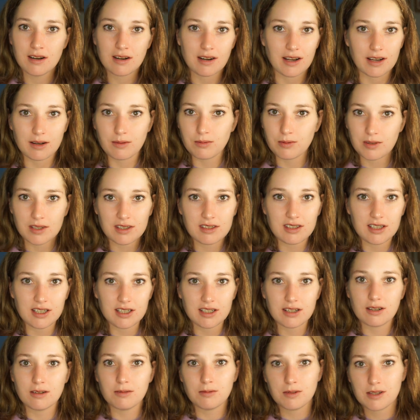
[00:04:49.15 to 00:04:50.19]
like, with
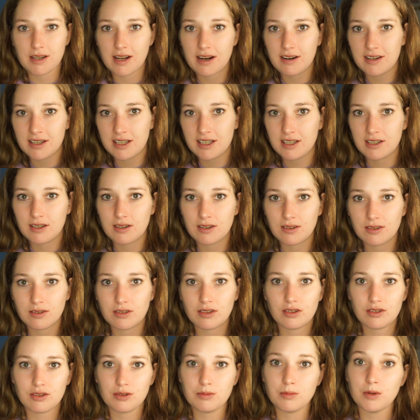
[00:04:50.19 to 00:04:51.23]
ego, without ego, the
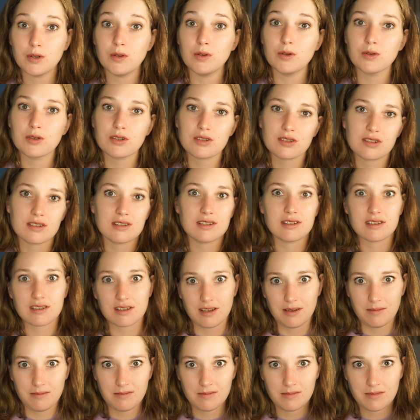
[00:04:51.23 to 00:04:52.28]
human looks the
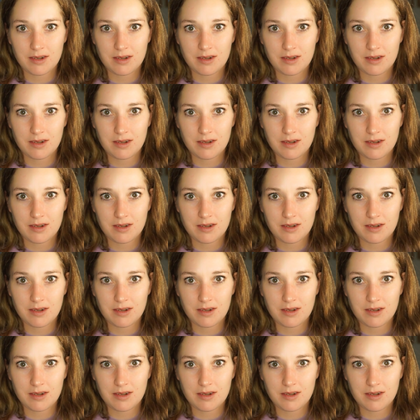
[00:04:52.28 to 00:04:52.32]
same.